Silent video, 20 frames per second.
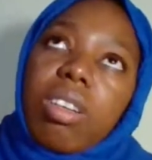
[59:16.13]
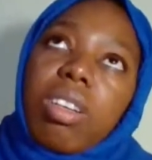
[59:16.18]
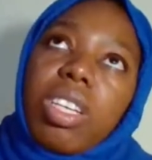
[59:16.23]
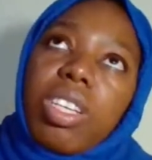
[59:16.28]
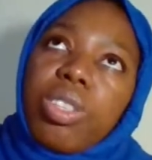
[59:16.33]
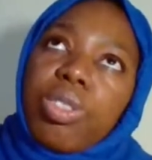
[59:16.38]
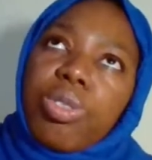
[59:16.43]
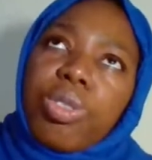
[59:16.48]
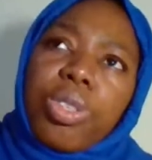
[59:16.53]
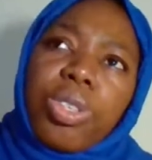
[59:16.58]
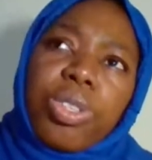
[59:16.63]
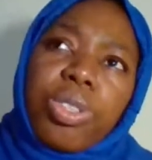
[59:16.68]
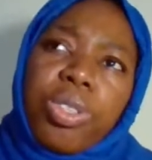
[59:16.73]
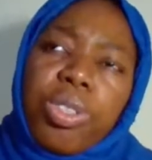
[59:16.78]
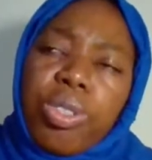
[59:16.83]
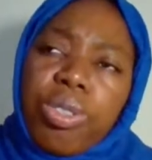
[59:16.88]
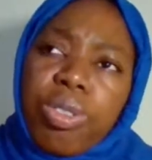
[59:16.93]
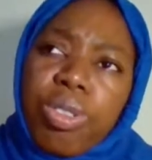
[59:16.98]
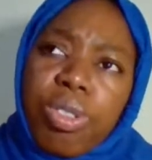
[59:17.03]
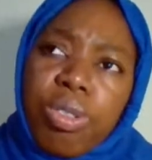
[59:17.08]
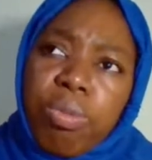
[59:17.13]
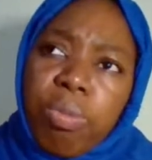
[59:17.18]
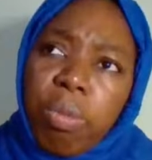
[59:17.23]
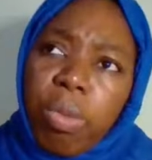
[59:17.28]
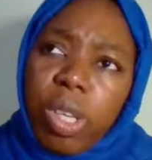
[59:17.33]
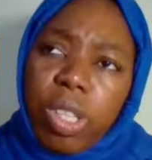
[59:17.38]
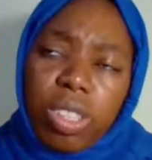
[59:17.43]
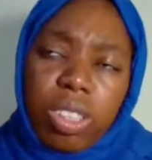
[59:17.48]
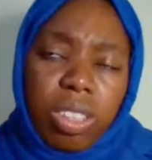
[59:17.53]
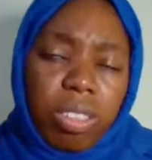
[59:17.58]
introduce
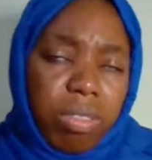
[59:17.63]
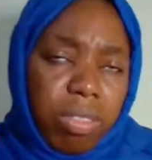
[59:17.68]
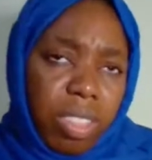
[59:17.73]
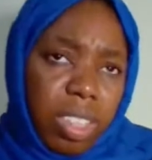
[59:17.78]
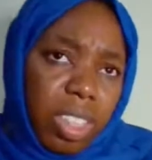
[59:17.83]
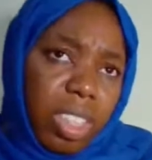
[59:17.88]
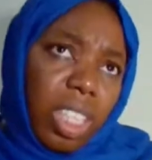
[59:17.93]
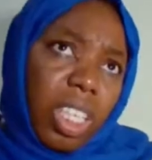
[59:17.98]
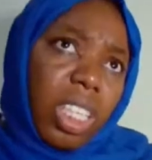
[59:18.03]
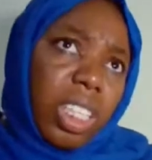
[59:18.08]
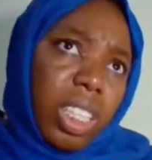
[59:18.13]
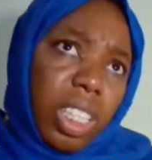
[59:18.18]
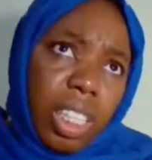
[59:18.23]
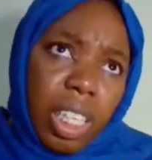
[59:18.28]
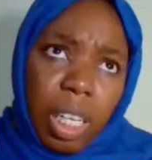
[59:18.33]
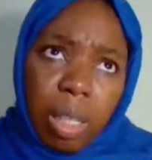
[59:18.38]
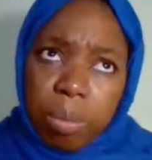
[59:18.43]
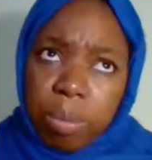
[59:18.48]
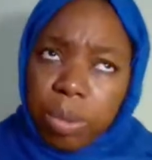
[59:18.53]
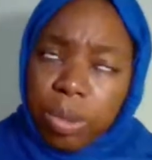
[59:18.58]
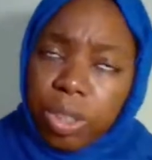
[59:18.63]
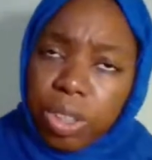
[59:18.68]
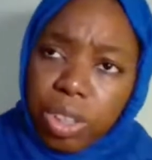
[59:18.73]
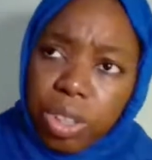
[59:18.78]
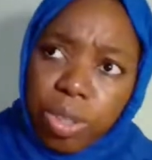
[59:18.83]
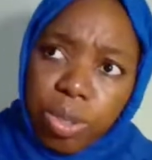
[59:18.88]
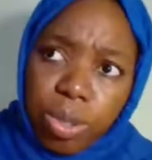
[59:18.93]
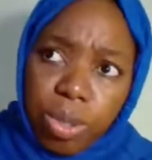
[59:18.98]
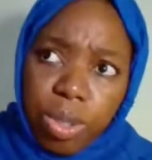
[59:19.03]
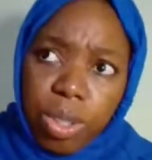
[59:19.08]
more sophisticated approach
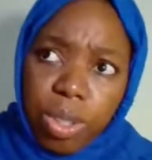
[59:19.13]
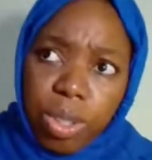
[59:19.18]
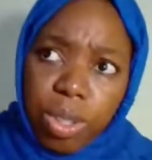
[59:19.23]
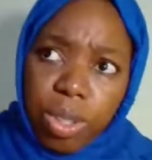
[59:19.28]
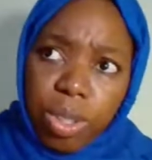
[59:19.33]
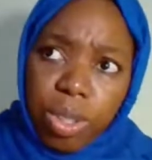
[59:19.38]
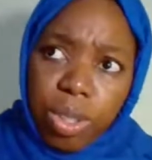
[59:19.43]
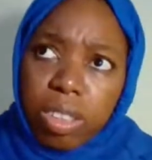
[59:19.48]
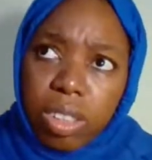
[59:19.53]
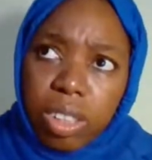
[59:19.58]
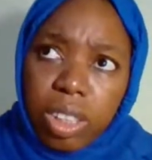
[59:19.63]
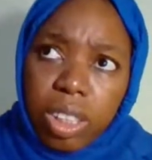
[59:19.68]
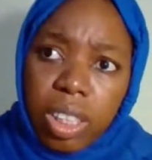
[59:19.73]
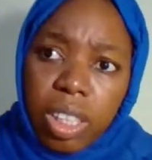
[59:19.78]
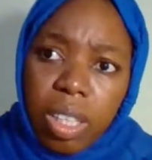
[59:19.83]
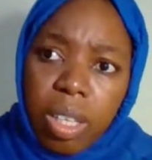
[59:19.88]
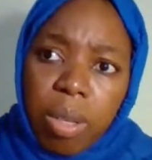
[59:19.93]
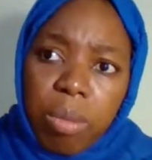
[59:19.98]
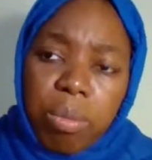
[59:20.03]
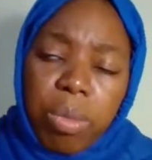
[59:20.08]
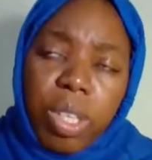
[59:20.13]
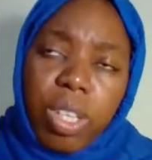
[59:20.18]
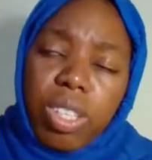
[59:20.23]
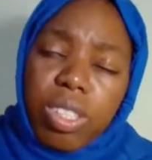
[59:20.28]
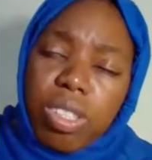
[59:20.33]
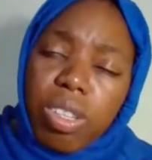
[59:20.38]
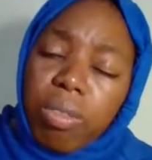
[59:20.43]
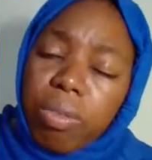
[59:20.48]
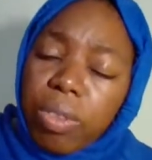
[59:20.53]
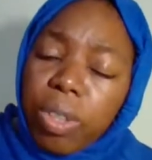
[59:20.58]
into your country
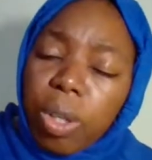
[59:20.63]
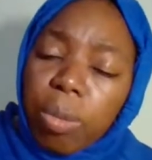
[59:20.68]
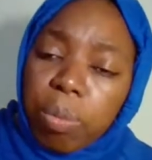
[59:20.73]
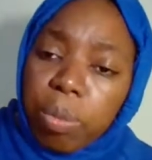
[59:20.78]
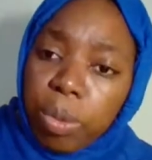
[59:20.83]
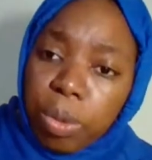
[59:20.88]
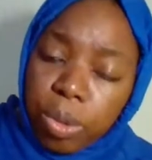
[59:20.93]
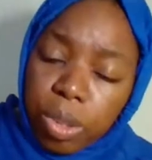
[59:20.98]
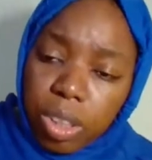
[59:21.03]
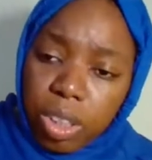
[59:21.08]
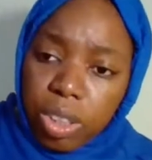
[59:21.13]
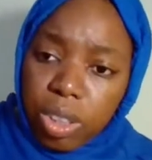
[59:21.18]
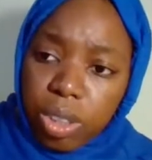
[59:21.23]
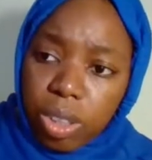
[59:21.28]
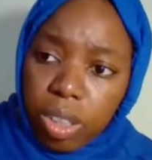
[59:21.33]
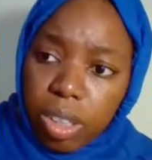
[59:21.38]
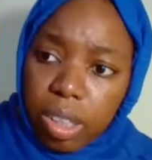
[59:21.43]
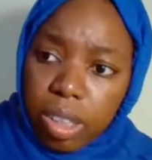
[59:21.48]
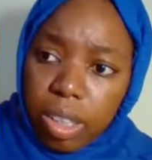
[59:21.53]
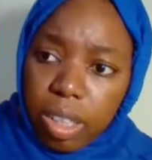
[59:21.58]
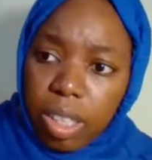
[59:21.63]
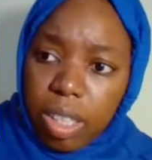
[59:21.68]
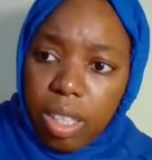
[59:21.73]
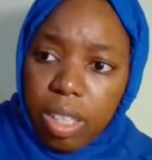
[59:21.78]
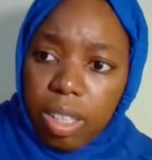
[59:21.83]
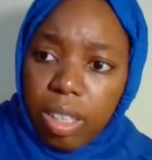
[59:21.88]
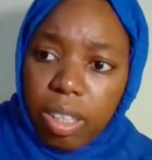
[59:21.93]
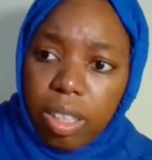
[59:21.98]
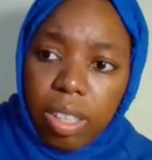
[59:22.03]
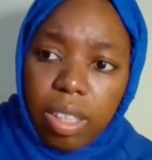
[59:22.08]
because of your position
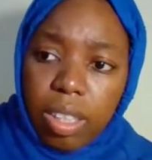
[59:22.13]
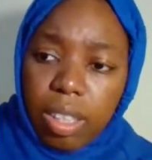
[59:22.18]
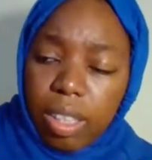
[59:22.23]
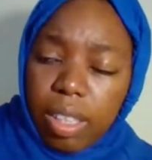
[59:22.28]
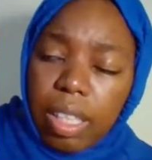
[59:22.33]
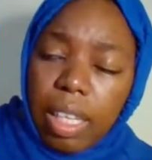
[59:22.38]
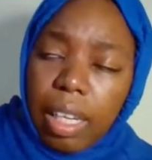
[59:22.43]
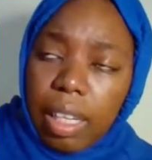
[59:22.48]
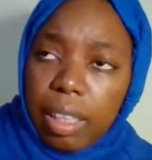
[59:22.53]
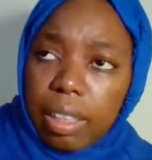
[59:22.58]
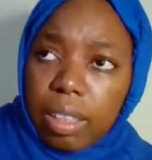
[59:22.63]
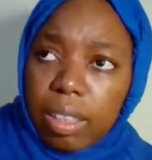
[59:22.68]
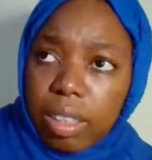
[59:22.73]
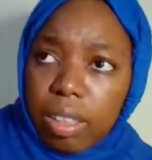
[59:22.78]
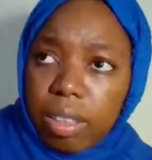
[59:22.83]
in that